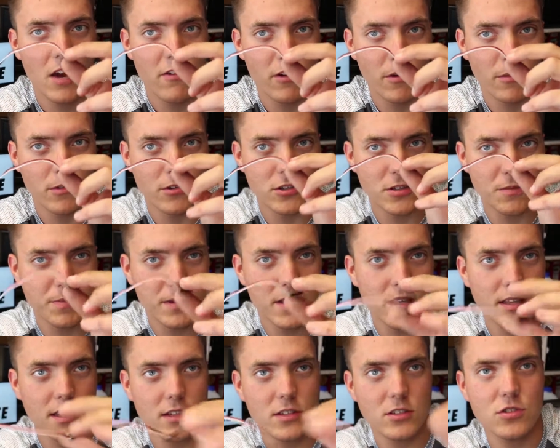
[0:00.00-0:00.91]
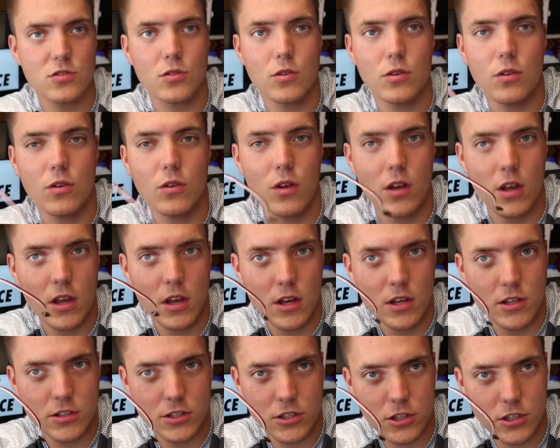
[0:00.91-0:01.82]
from your speed control
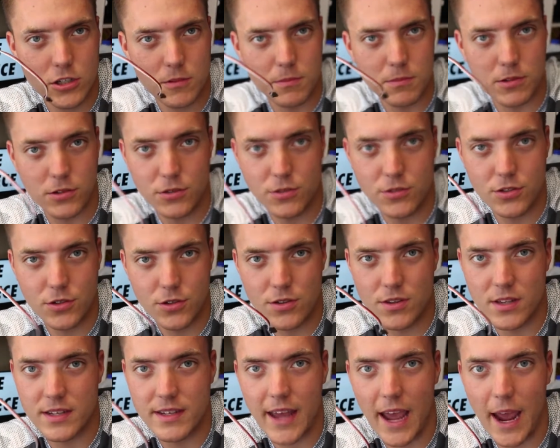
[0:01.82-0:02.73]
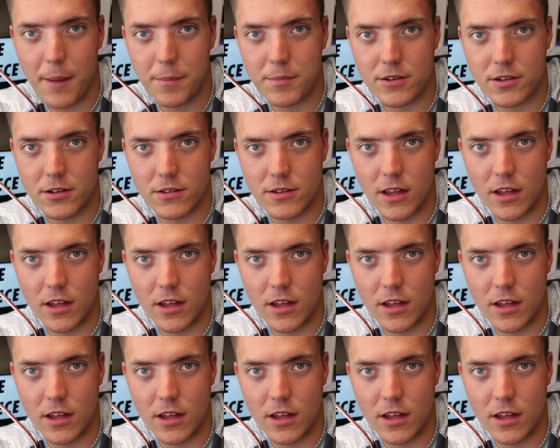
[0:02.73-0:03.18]
to your Bluetooth adapter